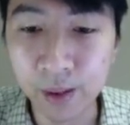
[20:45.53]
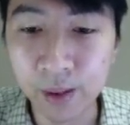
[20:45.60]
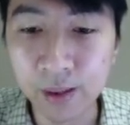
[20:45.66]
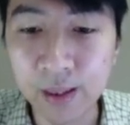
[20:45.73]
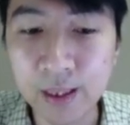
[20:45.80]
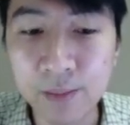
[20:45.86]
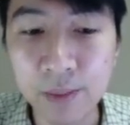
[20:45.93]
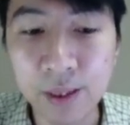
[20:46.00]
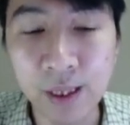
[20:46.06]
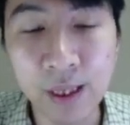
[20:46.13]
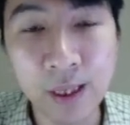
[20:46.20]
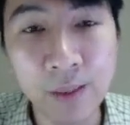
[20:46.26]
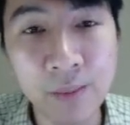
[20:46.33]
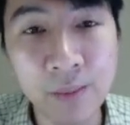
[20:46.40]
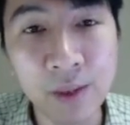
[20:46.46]
thus
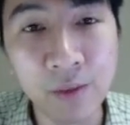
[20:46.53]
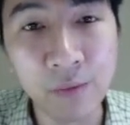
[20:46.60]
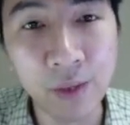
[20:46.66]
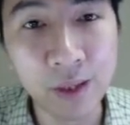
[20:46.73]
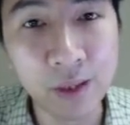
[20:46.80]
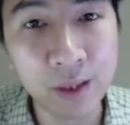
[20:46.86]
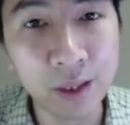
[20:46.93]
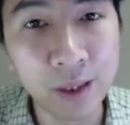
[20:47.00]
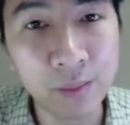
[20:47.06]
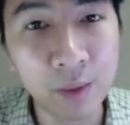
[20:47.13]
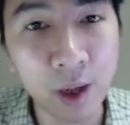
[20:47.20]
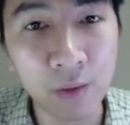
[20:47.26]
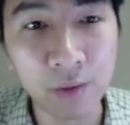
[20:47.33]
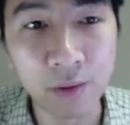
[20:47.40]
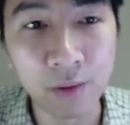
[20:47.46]
became the victim of a